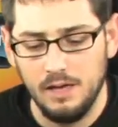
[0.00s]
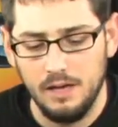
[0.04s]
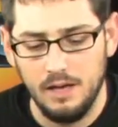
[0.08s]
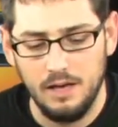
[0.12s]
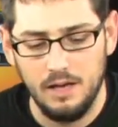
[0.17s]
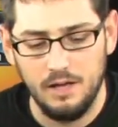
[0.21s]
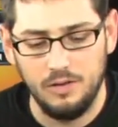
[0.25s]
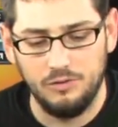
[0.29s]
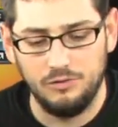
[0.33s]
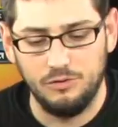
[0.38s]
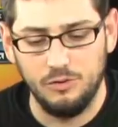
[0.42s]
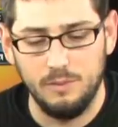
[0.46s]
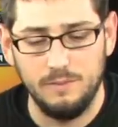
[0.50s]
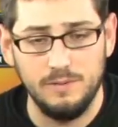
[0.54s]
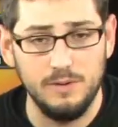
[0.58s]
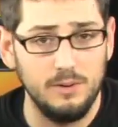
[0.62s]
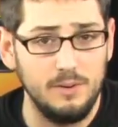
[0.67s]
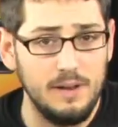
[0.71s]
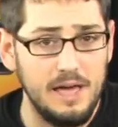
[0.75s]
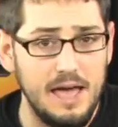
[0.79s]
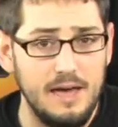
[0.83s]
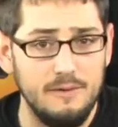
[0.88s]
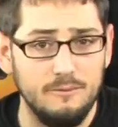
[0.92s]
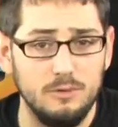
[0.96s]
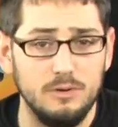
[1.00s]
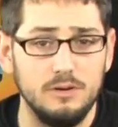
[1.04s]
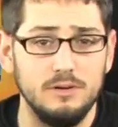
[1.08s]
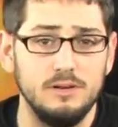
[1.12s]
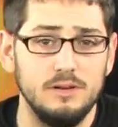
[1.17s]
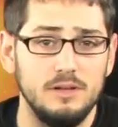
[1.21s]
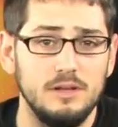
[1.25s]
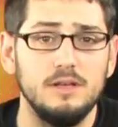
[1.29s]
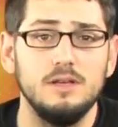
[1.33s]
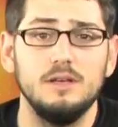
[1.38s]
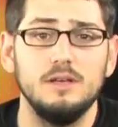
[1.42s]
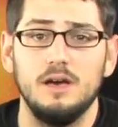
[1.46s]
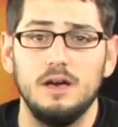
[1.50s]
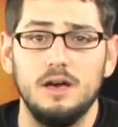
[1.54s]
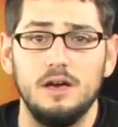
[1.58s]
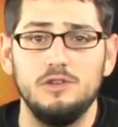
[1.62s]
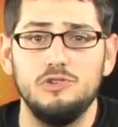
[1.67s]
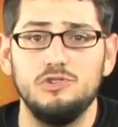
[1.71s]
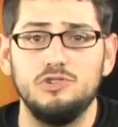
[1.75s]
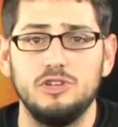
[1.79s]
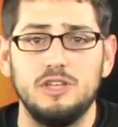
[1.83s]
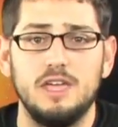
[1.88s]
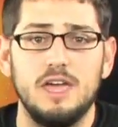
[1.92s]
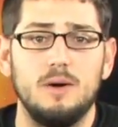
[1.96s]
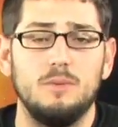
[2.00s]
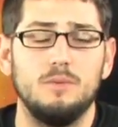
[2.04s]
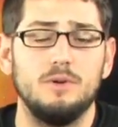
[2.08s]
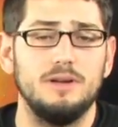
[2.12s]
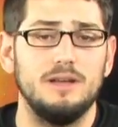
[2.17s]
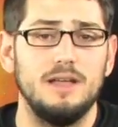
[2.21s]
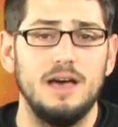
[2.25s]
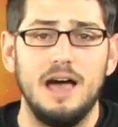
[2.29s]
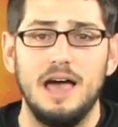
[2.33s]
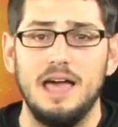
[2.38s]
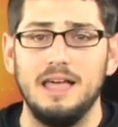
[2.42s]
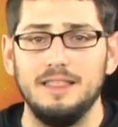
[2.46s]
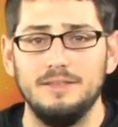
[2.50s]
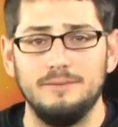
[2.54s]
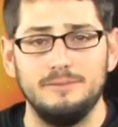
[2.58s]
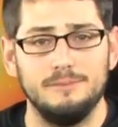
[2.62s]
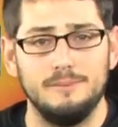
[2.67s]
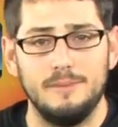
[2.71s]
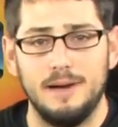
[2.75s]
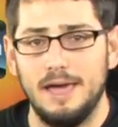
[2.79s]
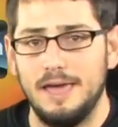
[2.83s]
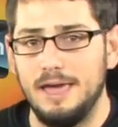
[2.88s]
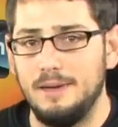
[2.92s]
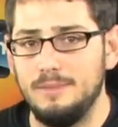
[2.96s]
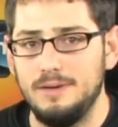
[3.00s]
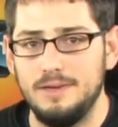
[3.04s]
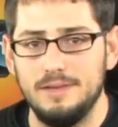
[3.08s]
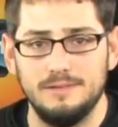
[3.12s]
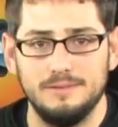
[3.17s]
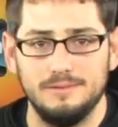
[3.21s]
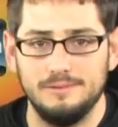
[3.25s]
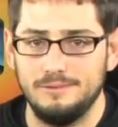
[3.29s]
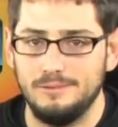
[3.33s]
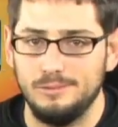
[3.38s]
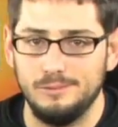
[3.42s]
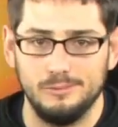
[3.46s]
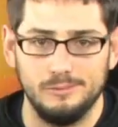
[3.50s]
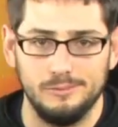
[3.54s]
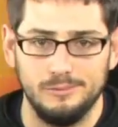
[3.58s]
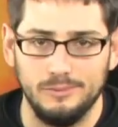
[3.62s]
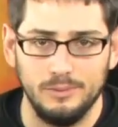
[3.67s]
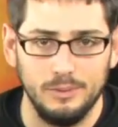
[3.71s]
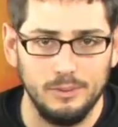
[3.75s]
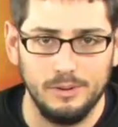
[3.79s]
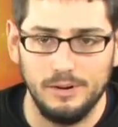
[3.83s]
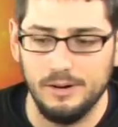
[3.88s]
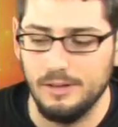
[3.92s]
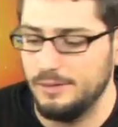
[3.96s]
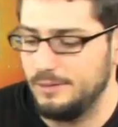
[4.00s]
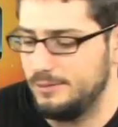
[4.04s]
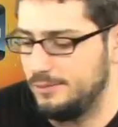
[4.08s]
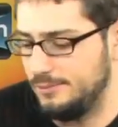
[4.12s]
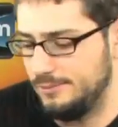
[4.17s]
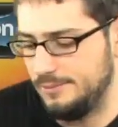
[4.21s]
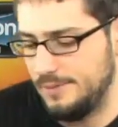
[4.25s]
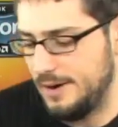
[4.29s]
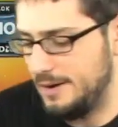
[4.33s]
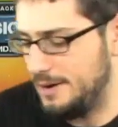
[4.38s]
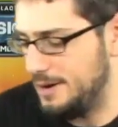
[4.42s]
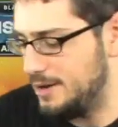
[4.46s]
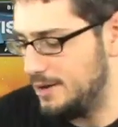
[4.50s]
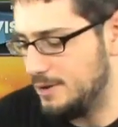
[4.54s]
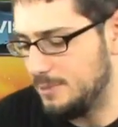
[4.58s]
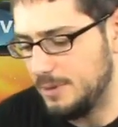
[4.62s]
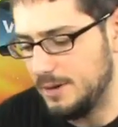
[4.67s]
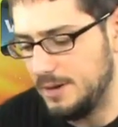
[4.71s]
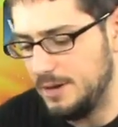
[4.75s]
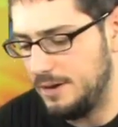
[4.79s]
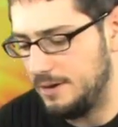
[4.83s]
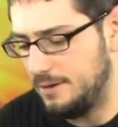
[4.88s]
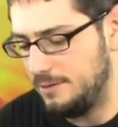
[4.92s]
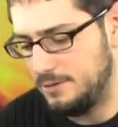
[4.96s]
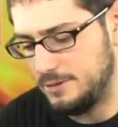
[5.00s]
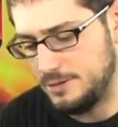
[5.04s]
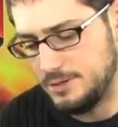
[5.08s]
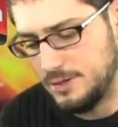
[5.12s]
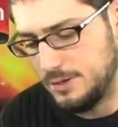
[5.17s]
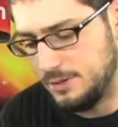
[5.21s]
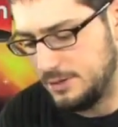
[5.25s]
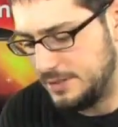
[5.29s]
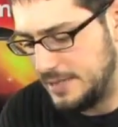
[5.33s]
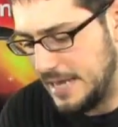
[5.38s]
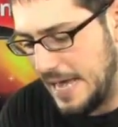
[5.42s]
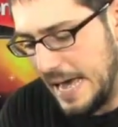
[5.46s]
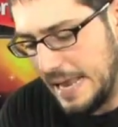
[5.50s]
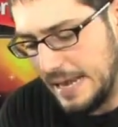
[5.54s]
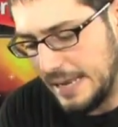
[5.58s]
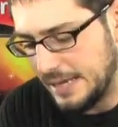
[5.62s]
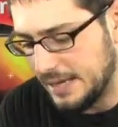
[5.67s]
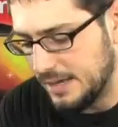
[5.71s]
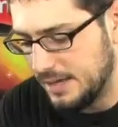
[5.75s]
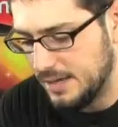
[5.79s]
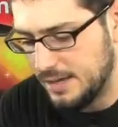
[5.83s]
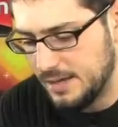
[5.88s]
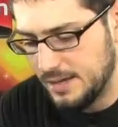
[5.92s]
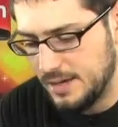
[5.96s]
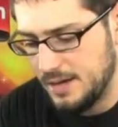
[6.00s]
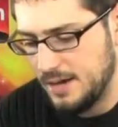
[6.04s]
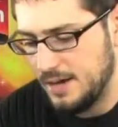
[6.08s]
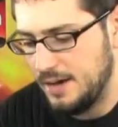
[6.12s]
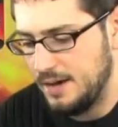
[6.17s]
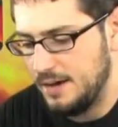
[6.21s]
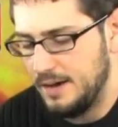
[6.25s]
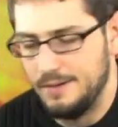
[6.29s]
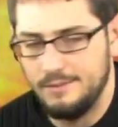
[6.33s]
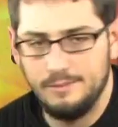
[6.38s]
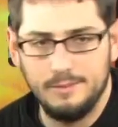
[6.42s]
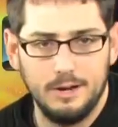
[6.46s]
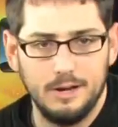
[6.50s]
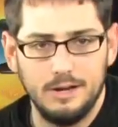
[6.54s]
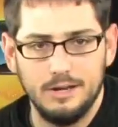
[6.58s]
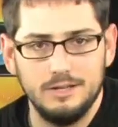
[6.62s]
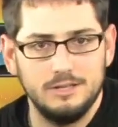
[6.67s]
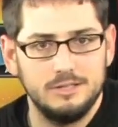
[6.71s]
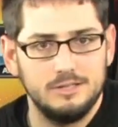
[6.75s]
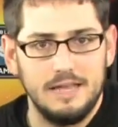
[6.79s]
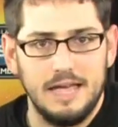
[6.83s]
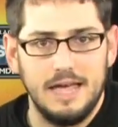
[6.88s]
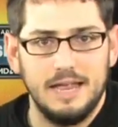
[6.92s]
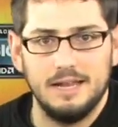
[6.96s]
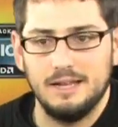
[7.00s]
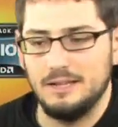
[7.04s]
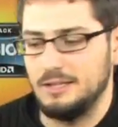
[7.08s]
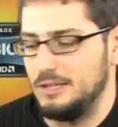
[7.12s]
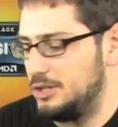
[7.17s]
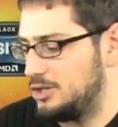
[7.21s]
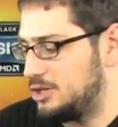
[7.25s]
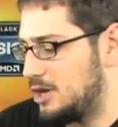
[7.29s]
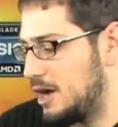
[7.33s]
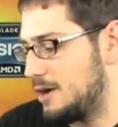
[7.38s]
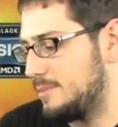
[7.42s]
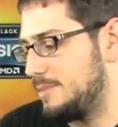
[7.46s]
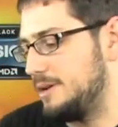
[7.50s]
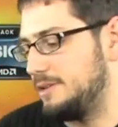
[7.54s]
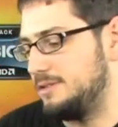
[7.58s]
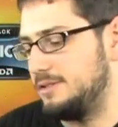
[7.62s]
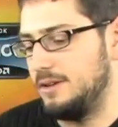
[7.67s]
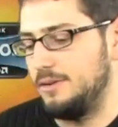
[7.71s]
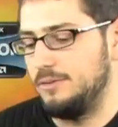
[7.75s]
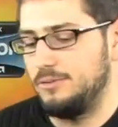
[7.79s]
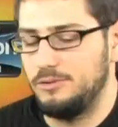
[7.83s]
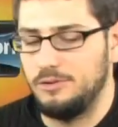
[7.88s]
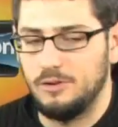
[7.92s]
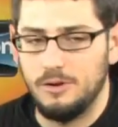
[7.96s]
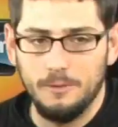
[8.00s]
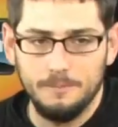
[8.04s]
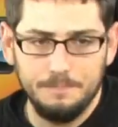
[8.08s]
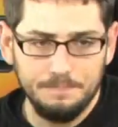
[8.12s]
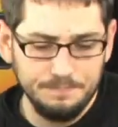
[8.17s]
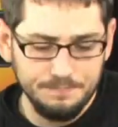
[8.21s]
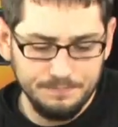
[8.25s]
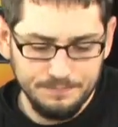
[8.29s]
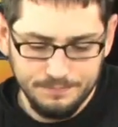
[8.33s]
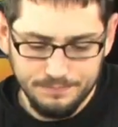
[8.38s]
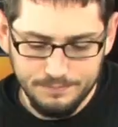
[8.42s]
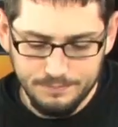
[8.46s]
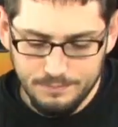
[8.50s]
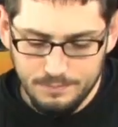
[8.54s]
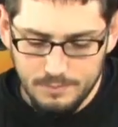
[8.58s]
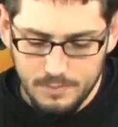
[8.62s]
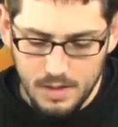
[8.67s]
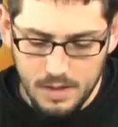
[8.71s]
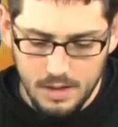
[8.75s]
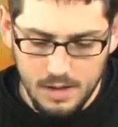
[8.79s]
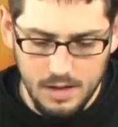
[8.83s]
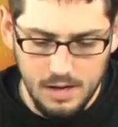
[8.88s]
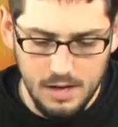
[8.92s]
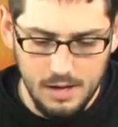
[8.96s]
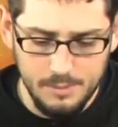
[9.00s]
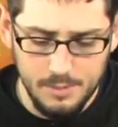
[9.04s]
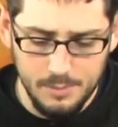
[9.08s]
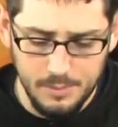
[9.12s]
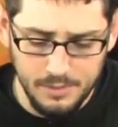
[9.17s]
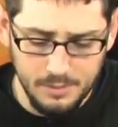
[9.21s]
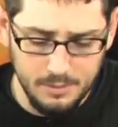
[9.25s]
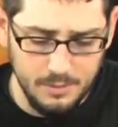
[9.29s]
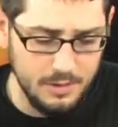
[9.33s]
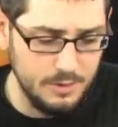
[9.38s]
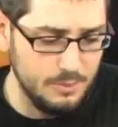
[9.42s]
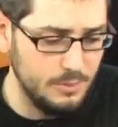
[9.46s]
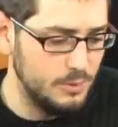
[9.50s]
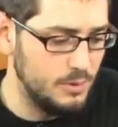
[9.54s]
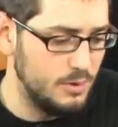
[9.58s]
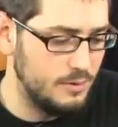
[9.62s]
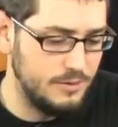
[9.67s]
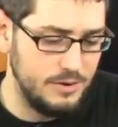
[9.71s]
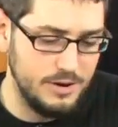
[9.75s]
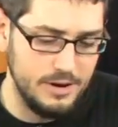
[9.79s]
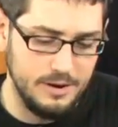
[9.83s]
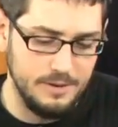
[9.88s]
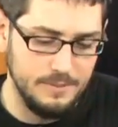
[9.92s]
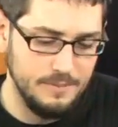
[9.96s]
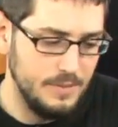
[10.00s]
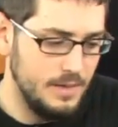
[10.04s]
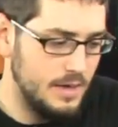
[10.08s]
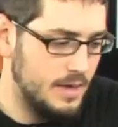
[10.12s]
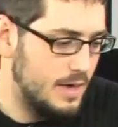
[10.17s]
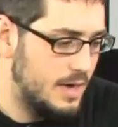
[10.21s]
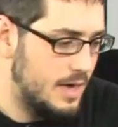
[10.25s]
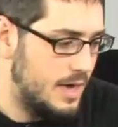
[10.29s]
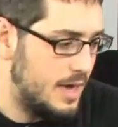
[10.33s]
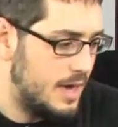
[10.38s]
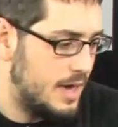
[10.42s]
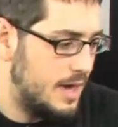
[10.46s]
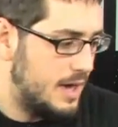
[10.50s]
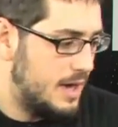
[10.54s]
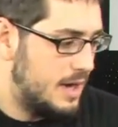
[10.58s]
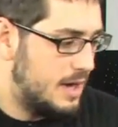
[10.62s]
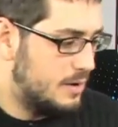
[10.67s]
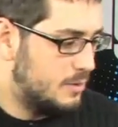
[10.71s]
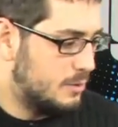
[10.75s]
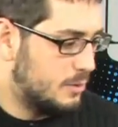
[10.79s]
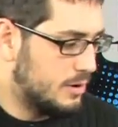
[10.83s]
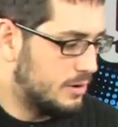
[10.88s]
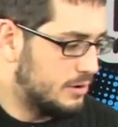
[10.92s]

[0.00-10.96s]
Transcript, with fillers: Uh, so if you don't have one, you should get one. I live in Miami, in Florida. It's very humid here. There's no static. I rarely statically shock myself. So I'm going to bring the motherboard over here, and we're